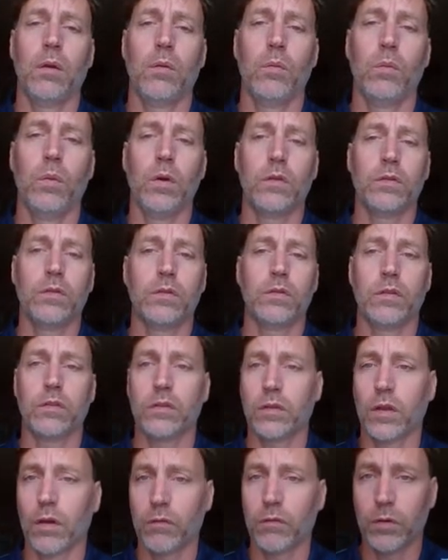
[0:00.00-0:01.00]
was
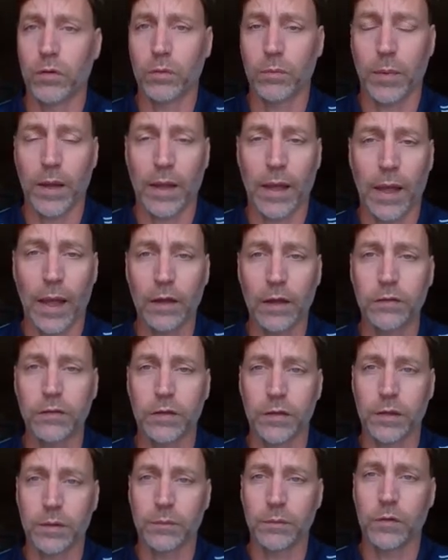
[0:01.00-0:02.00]
discovered by accident.